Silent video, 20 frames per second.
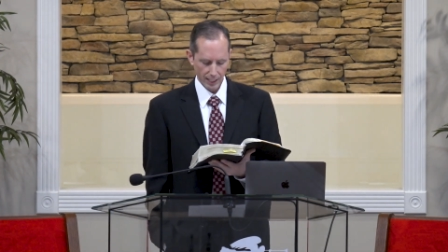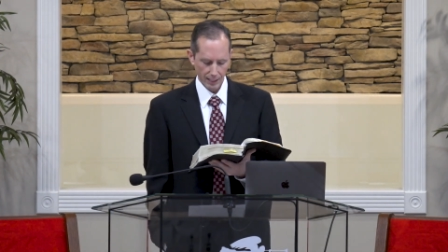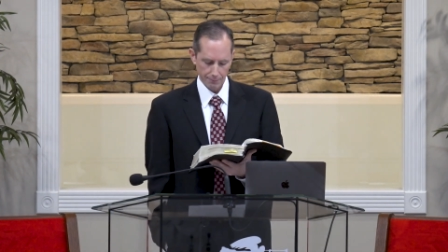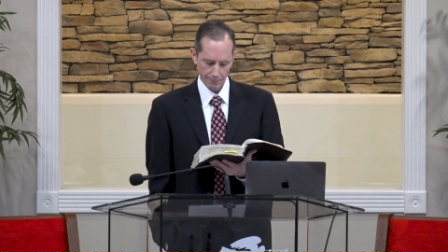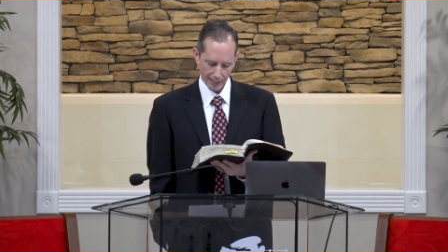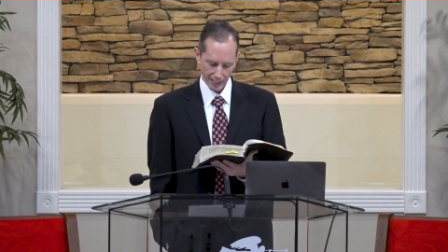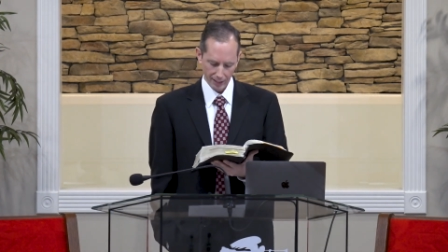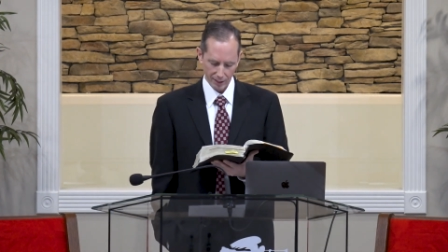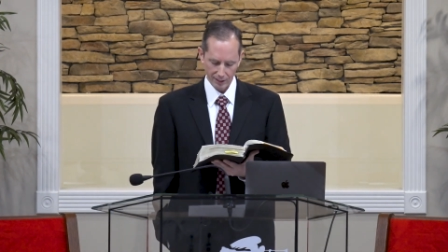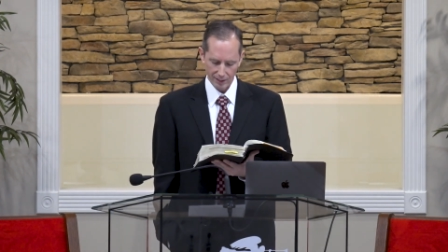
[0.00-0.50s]

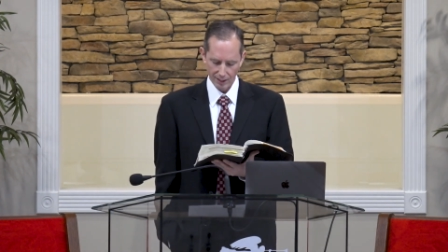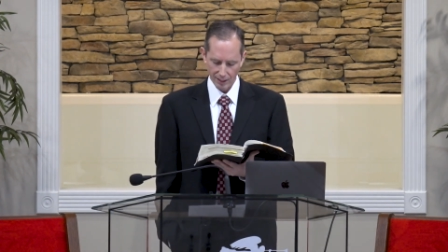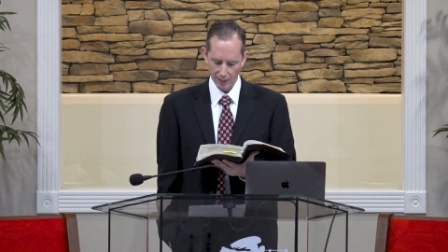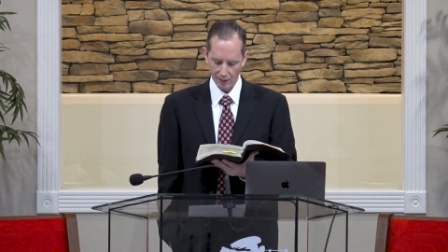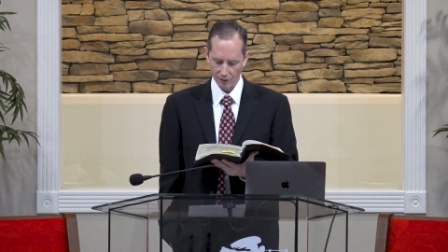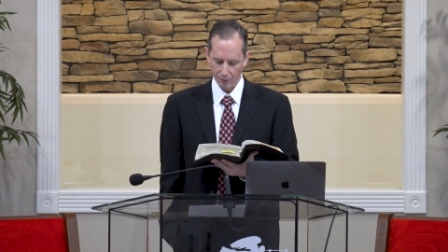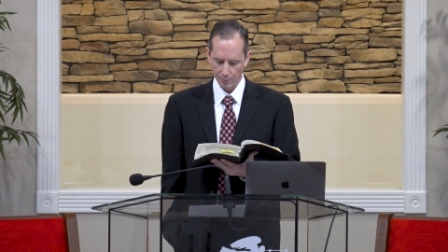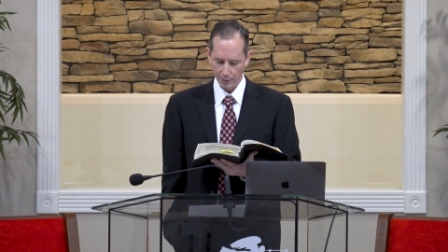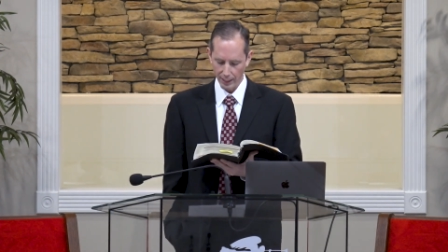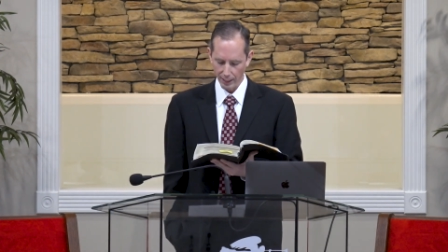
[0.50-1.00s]
And Balak
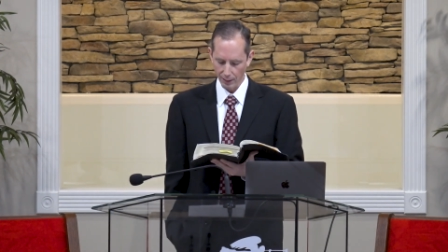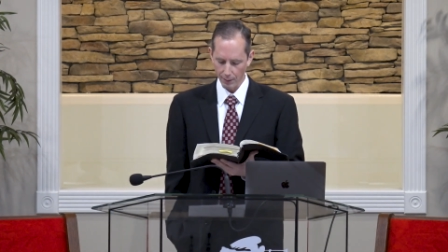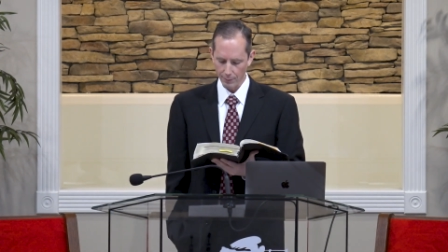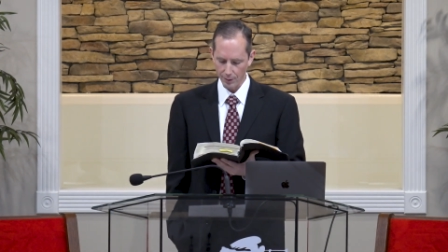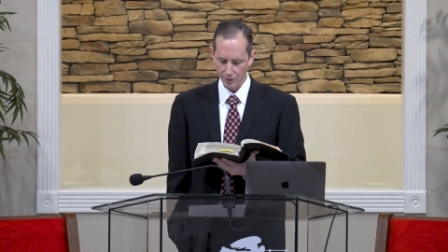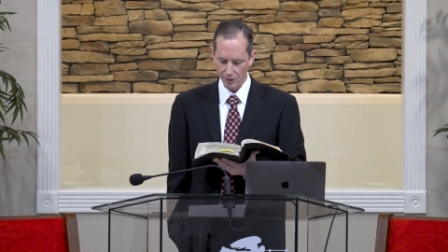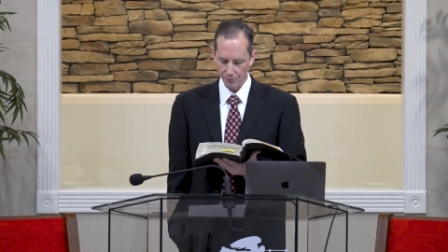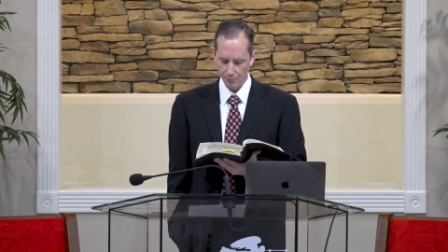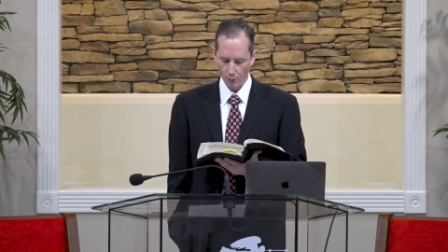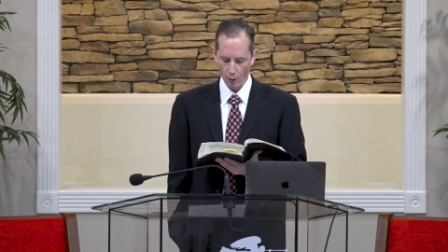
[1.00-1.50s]
did as
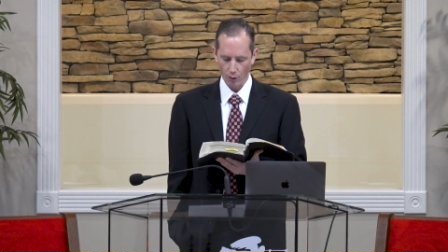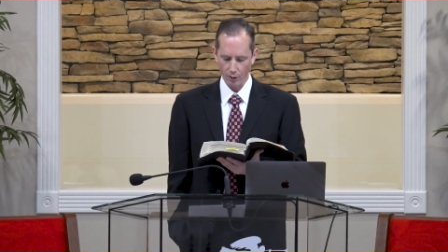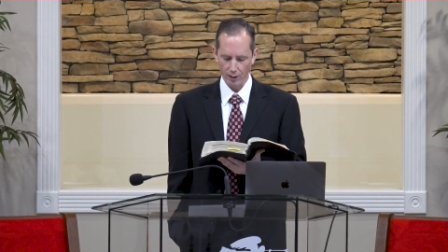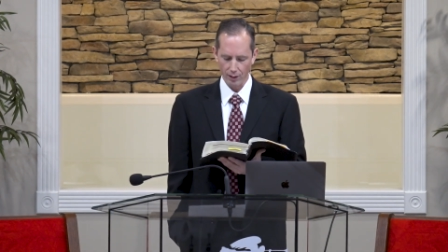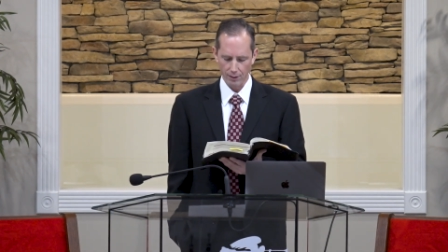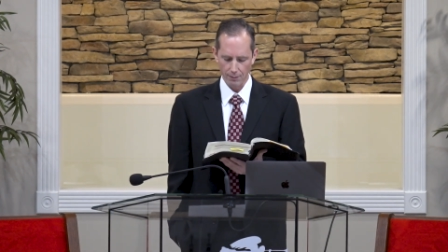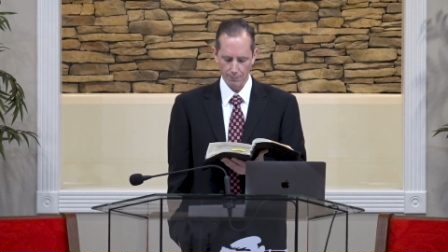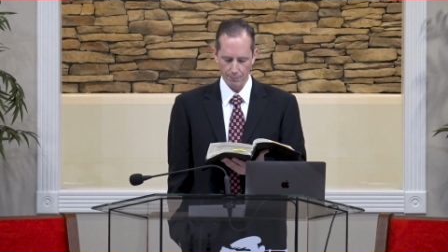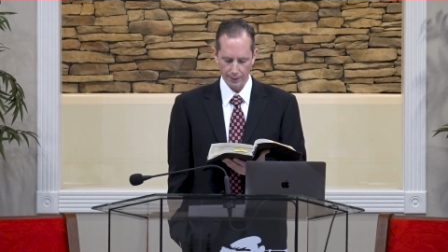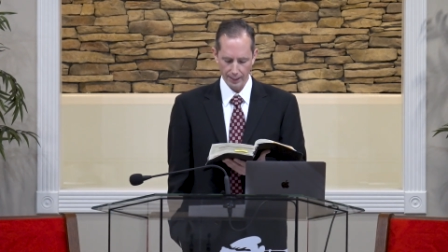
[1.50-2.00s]
Balaam had
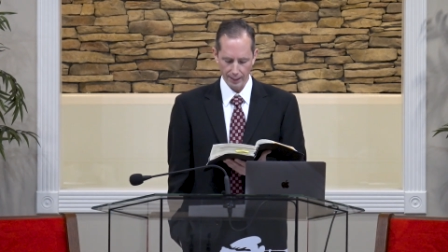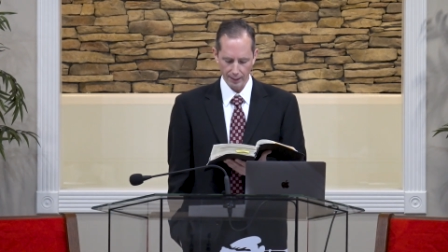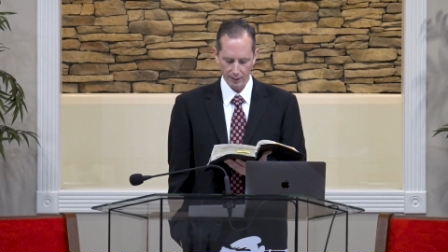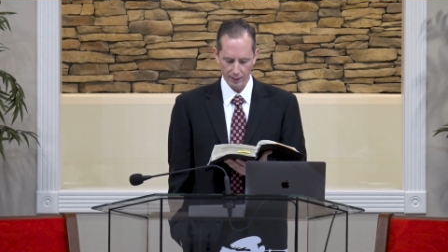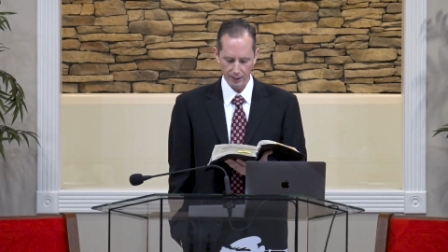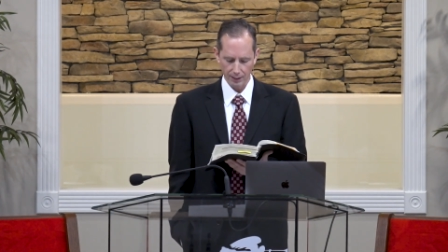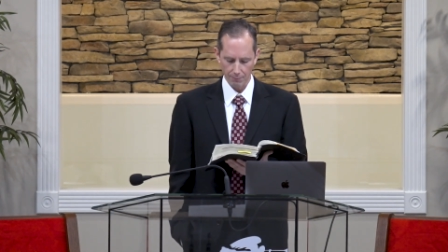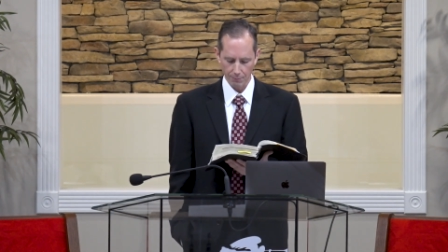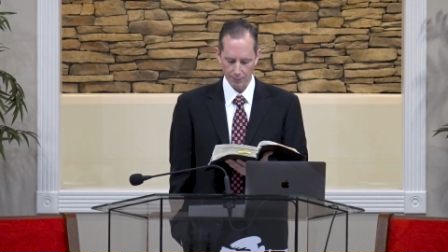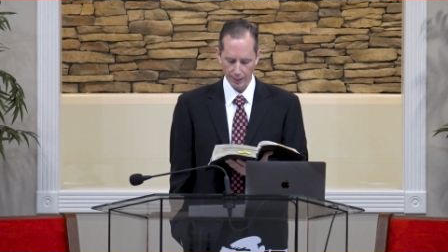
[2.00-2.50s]
spoken, and
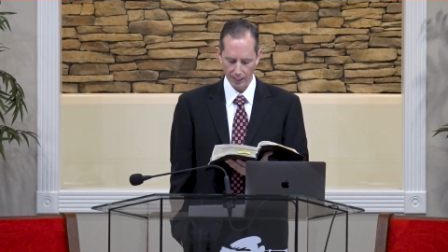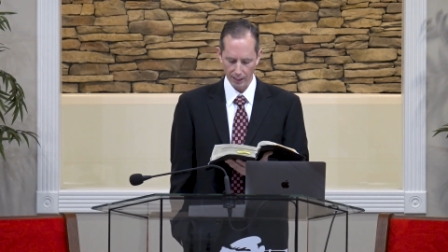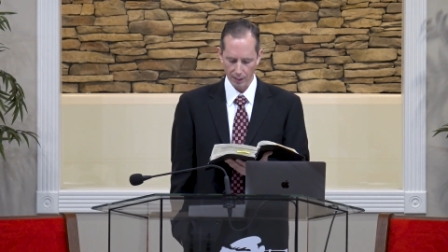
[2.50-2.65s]
Balak and